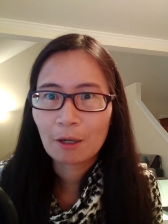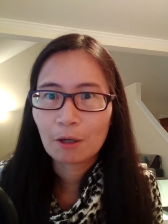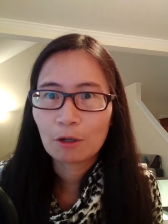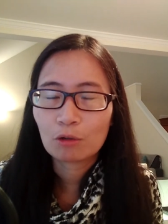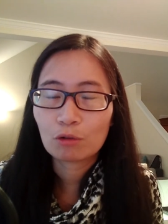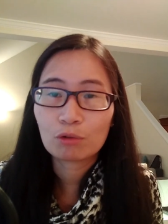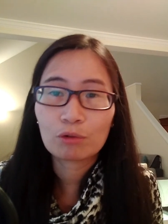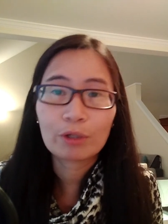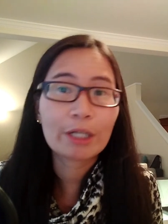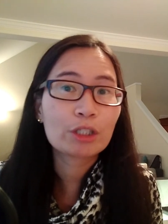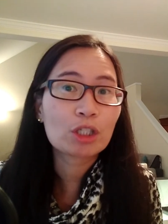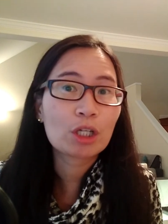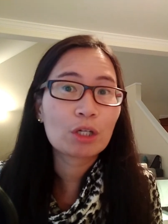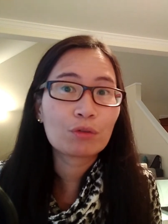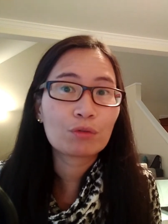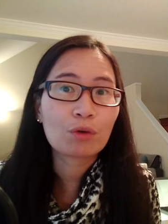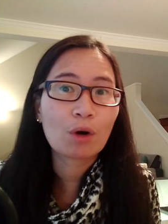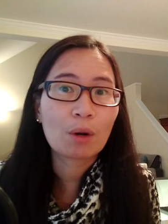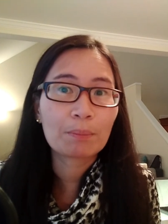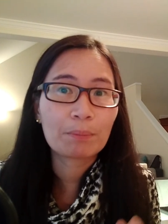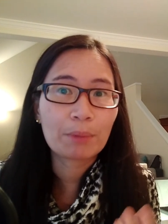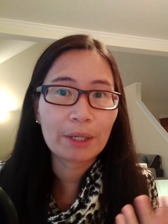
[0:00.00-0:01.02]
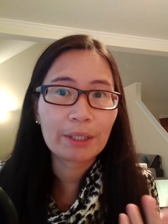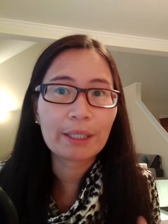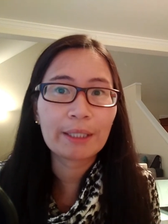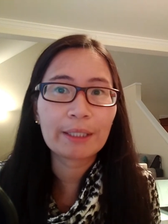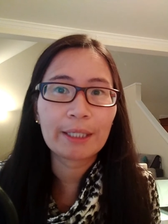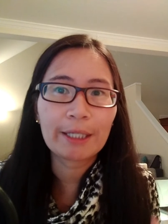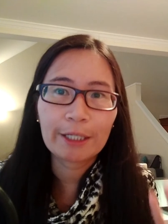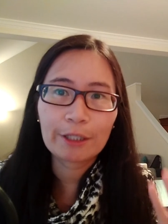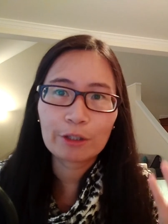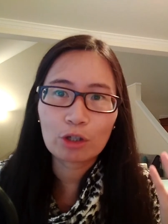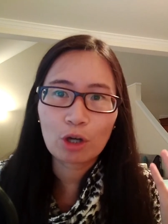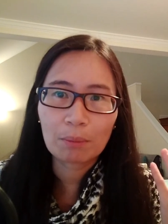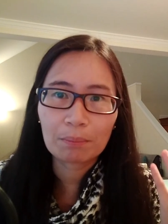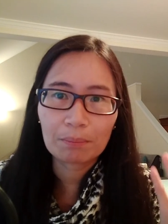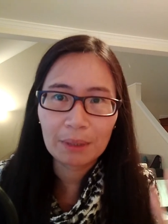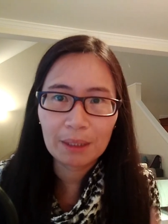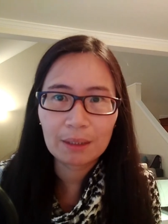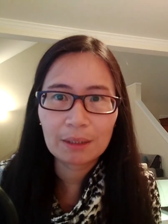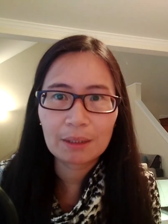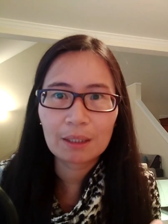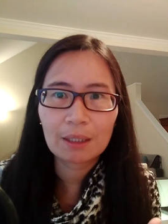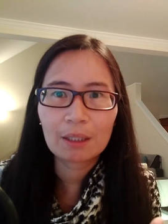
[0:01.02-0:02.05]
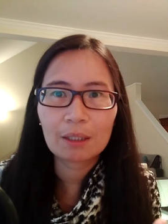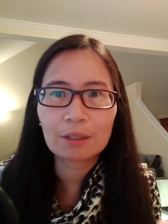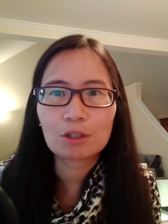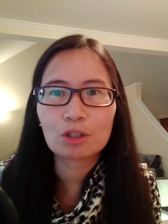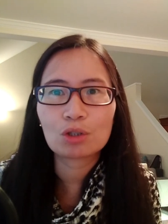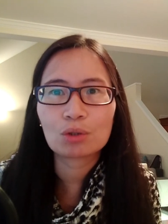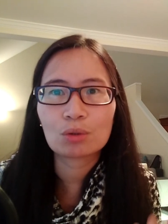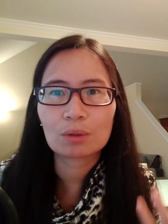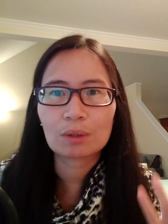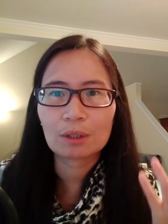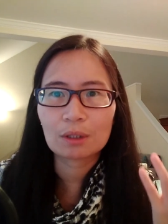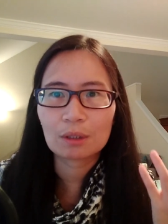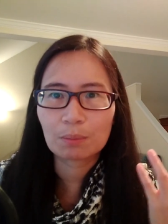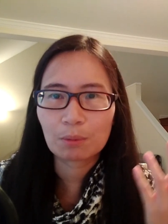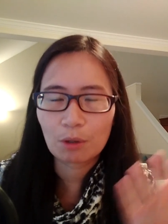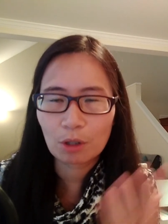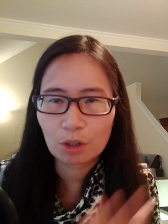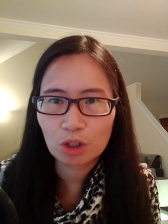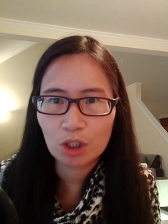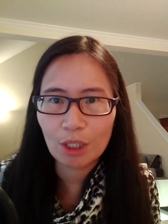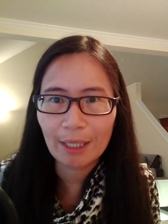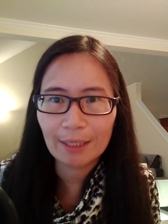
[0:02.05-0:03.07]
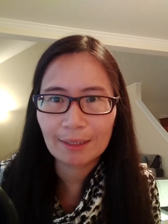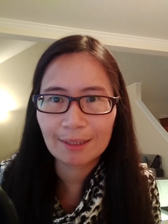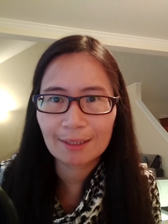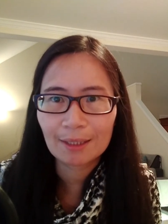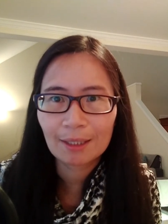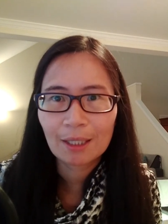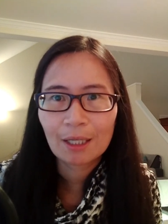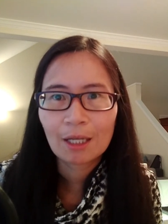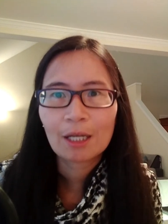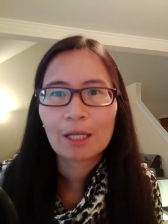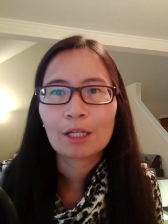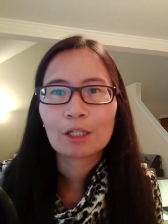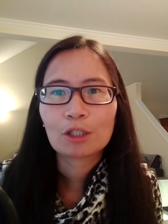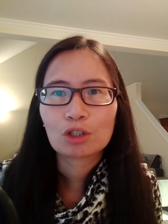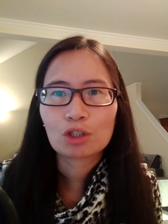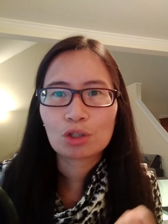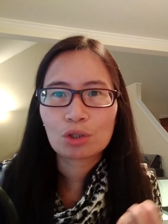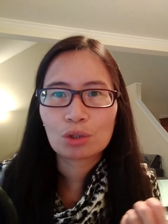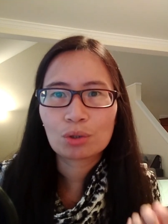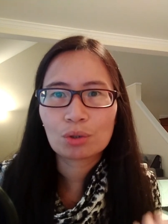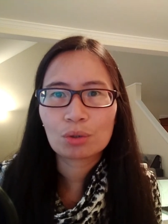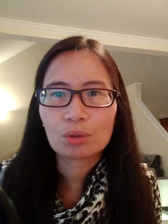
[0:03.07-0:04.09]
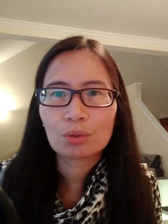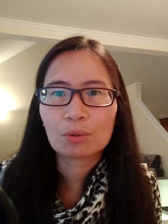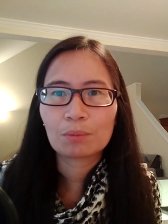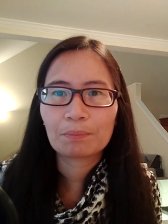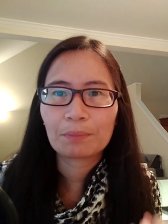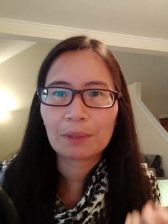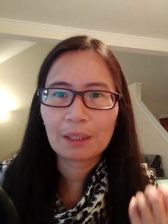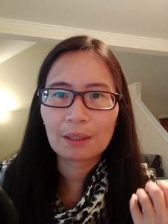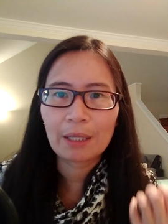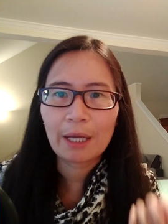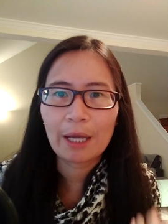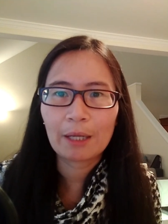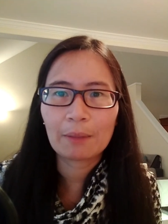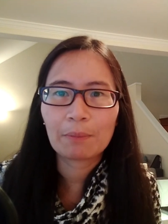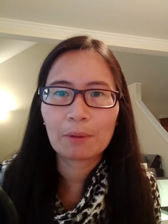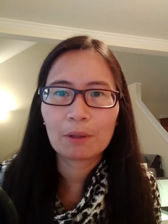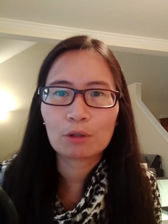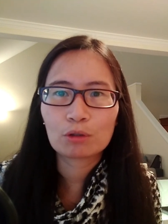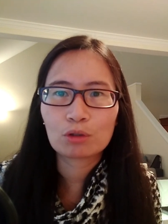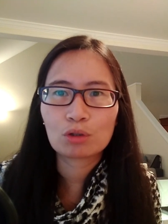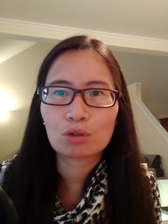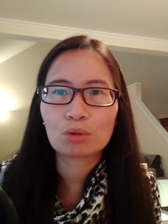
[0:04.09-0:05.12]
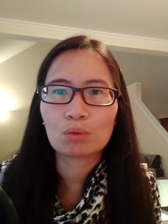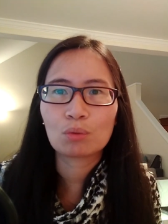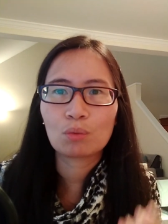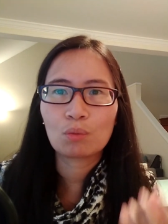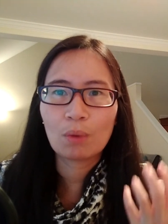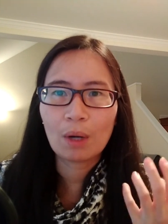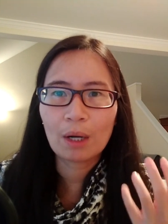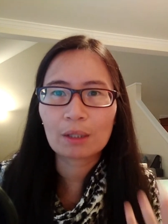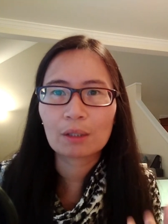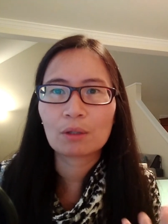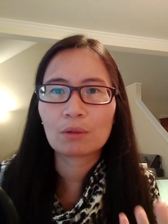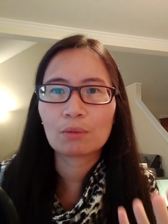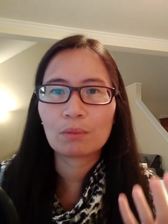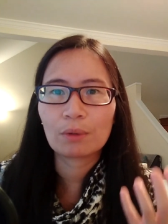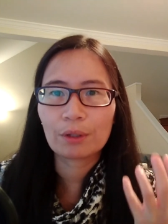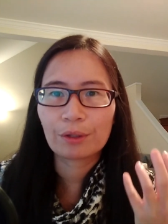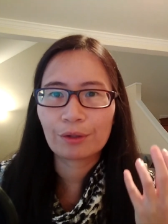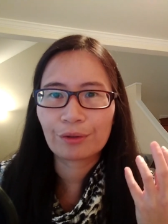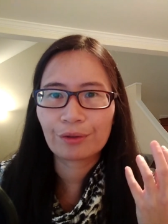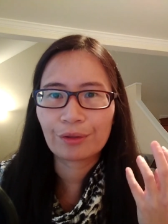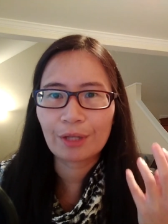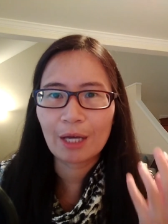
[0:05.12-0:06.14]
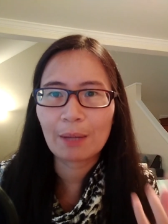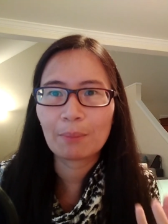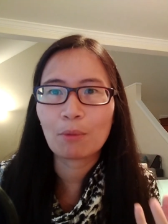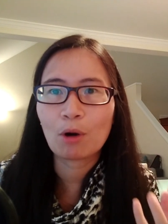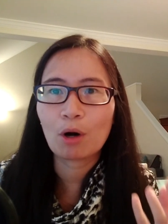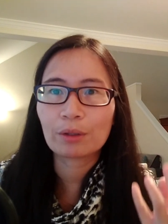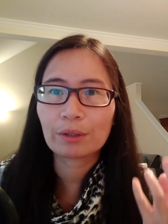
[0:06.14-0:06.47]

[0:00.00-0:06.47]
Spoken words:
ranging from bringing in your media to this project, to being able to work with them on